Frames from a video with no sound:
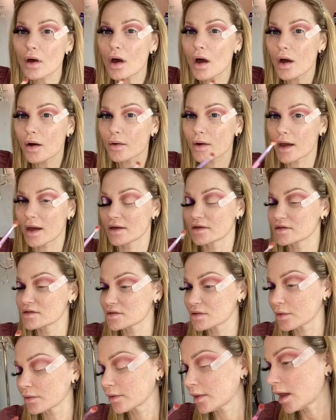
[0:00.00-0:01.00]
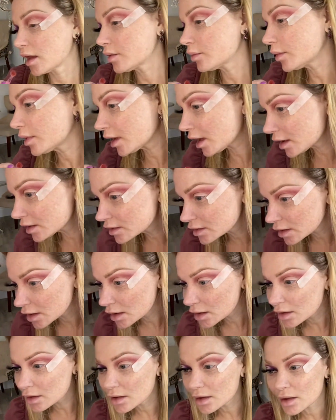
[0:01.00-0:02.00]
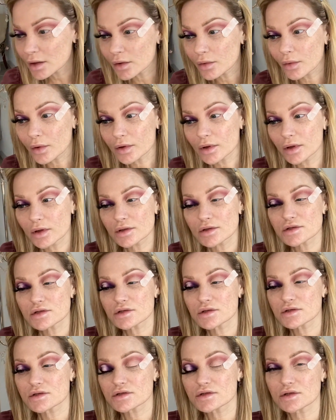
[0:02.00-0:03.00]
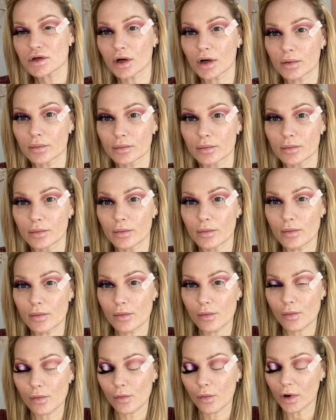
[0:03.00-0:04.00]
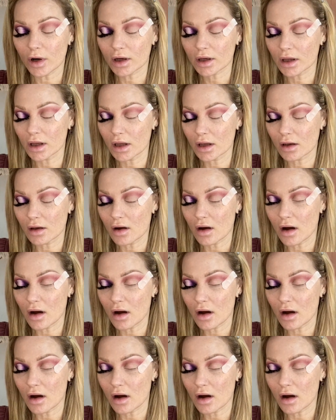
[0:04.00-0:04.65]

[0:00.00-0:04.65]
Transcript: Okay, so then what I did in order to start working